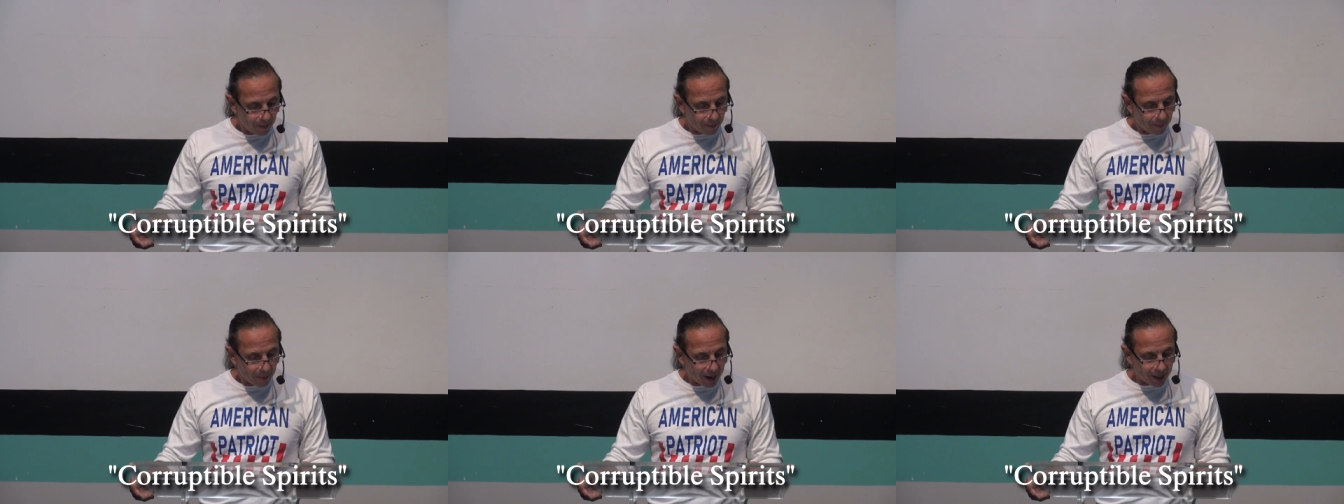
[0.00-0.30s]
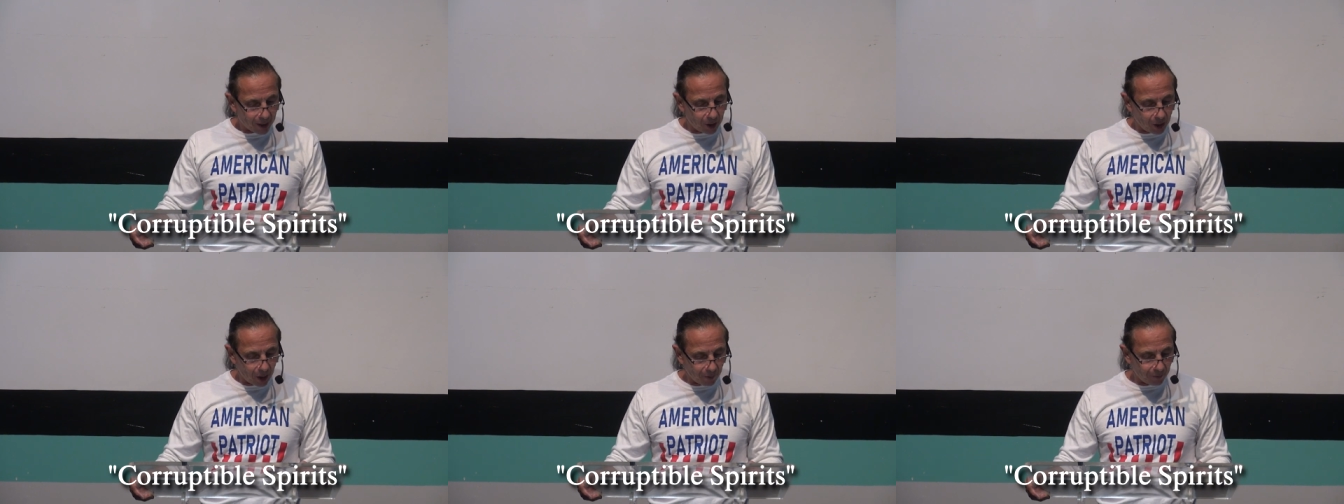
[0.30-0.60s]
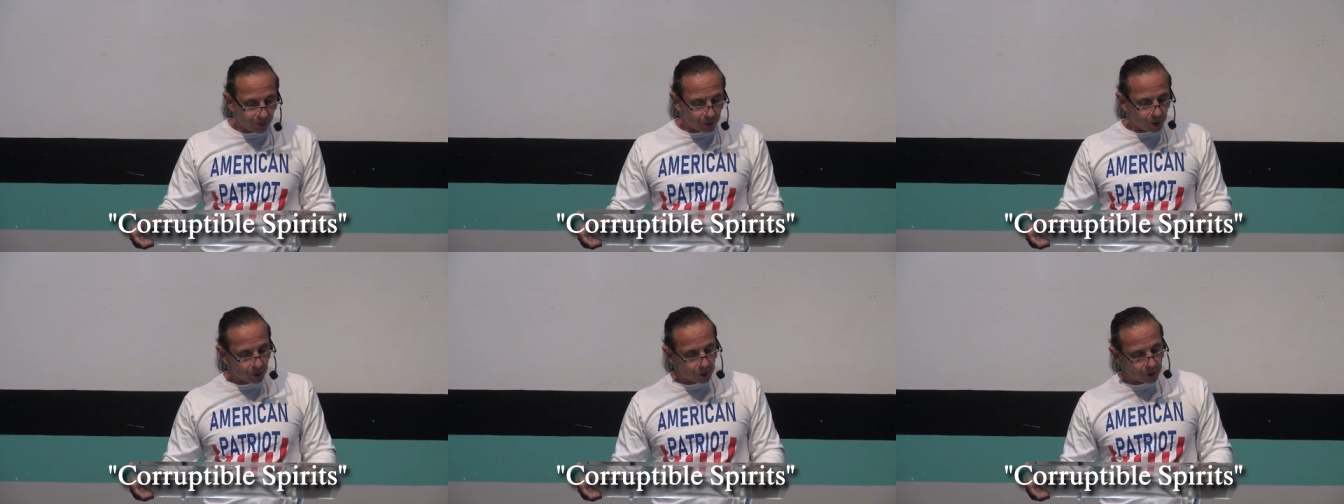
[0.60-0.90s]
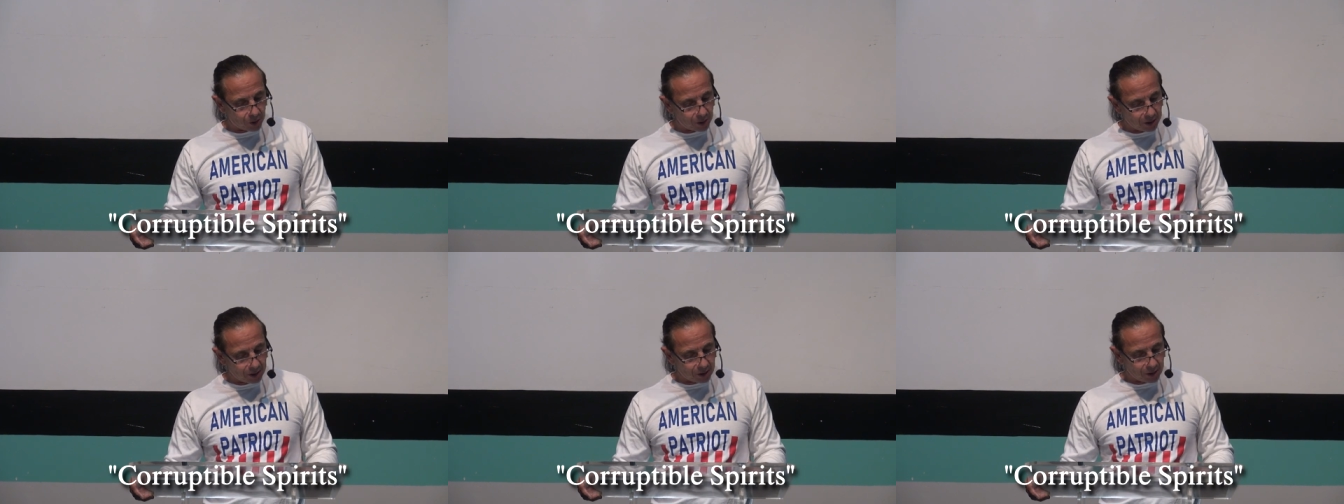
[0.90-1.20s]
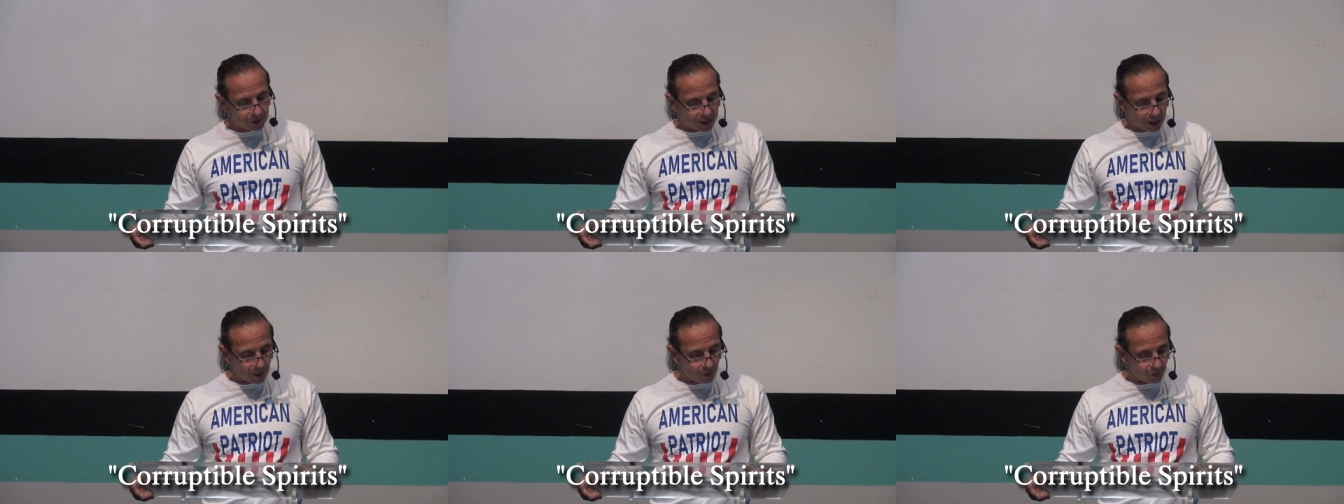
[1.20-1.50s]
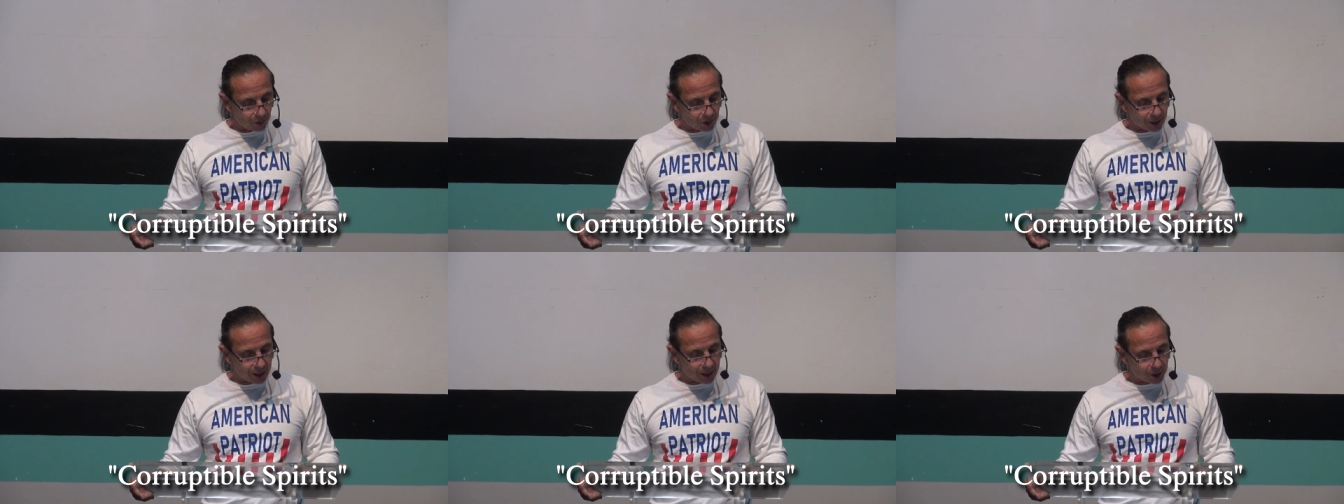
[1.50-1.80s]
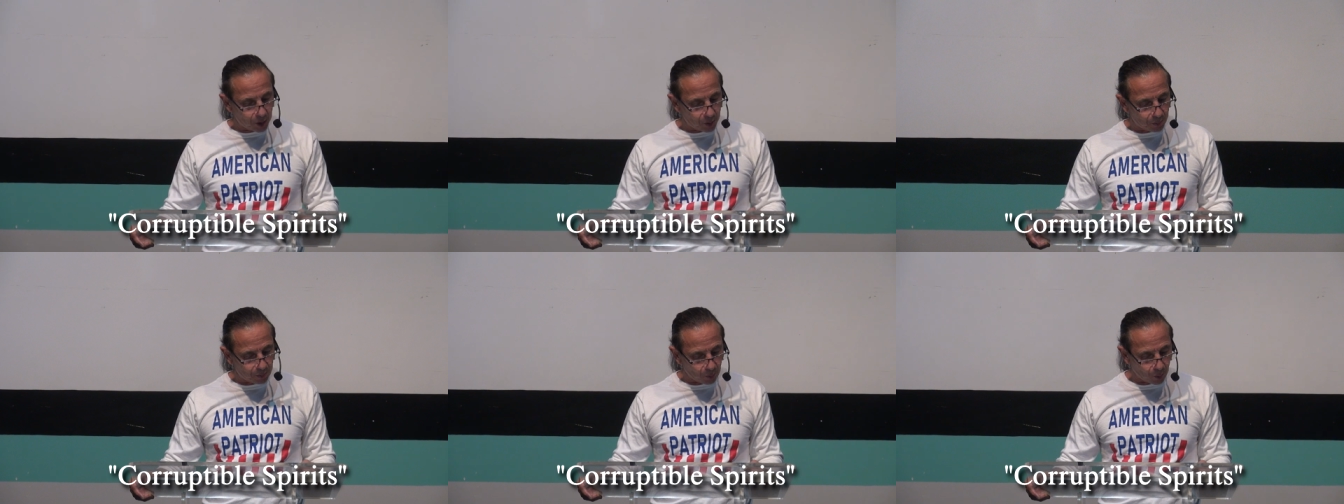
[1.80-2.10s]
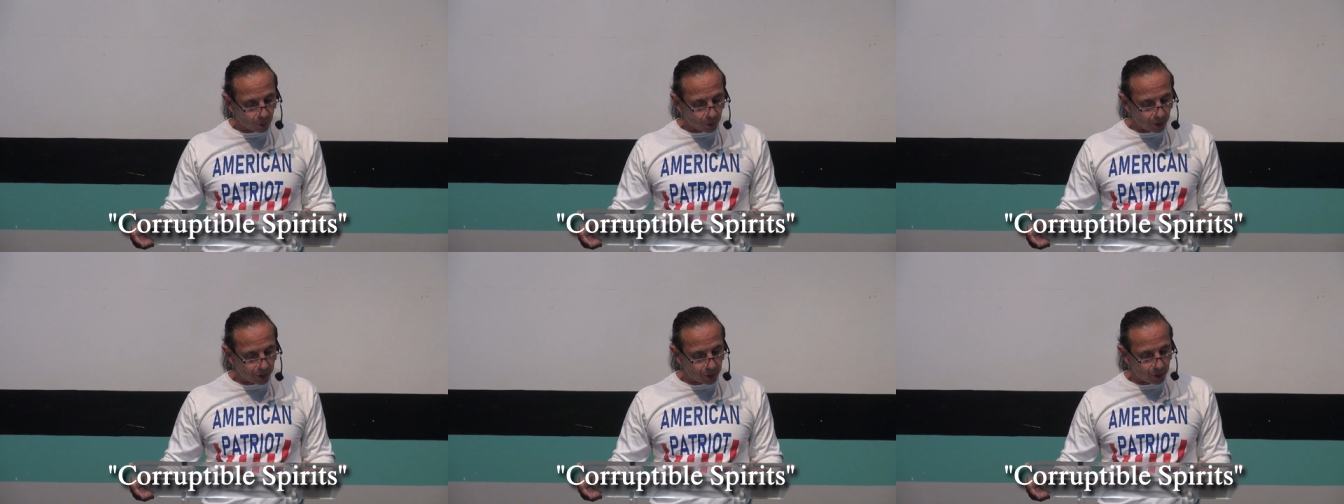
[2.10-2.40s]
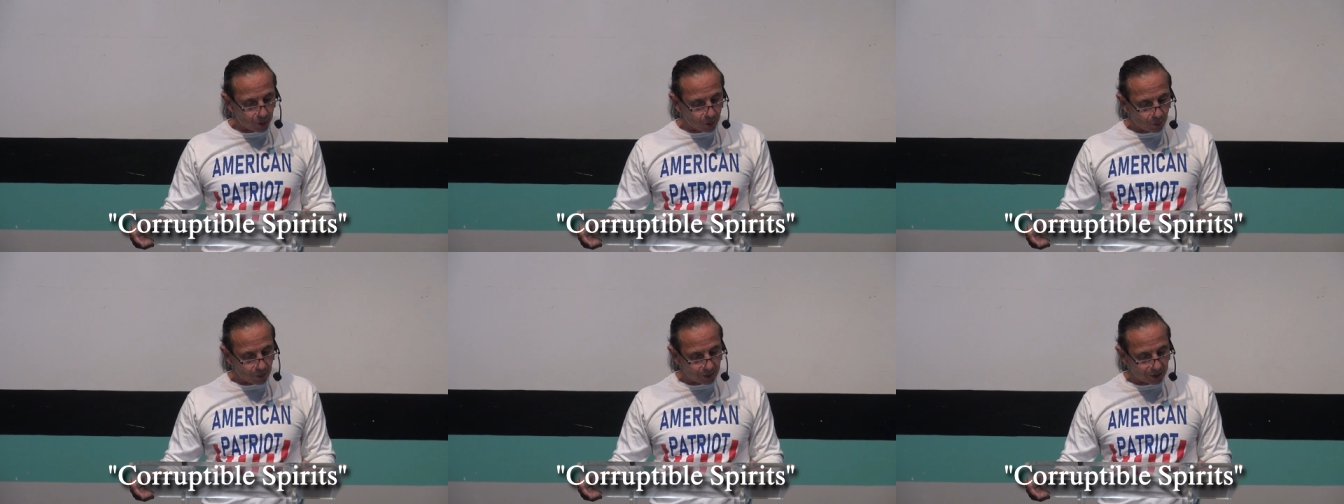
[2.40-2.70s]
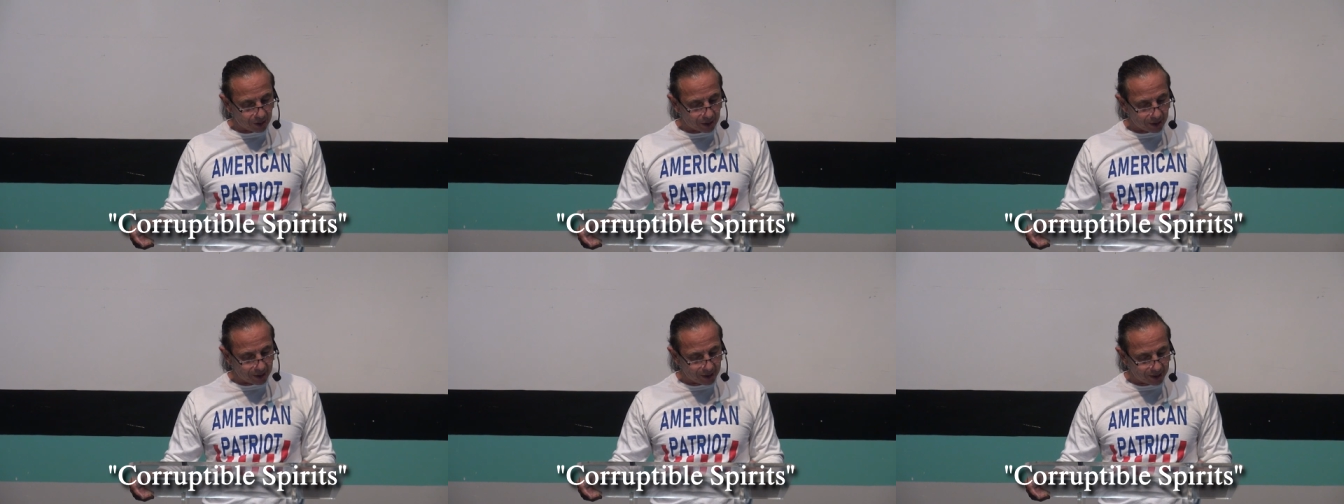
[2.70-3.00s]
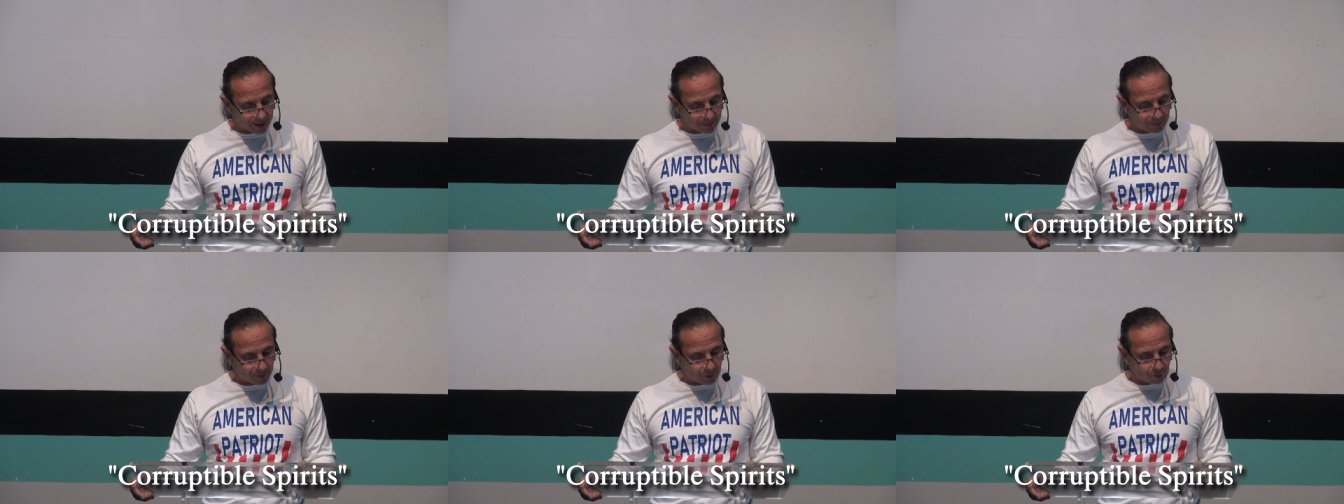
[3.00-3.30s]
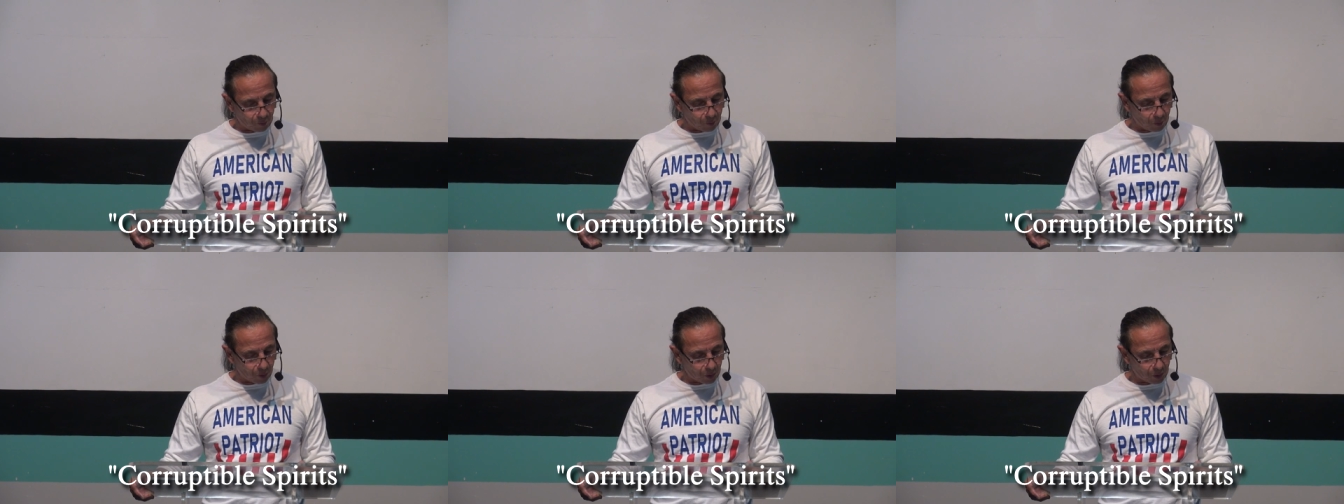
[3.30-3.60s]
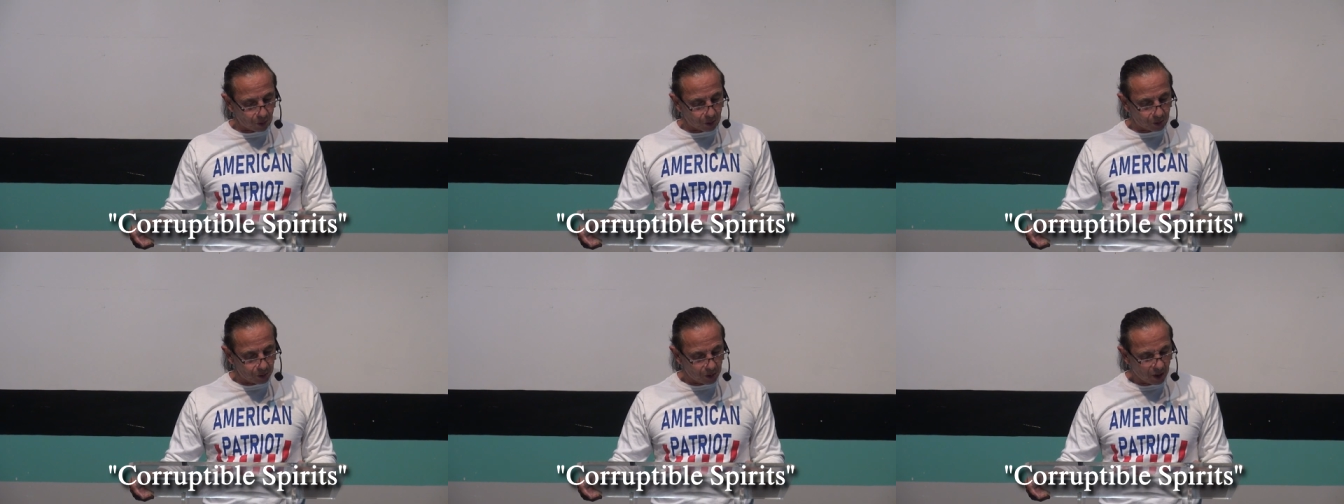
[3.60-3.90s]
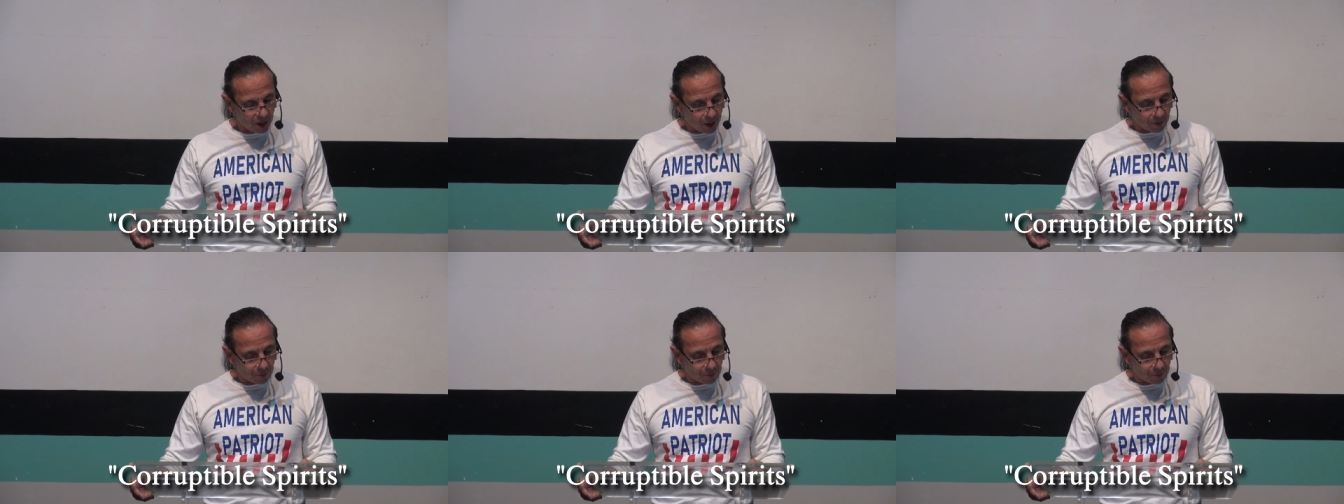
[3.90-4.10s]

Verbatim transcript: By covetousness, they will exploit you with deceptive words.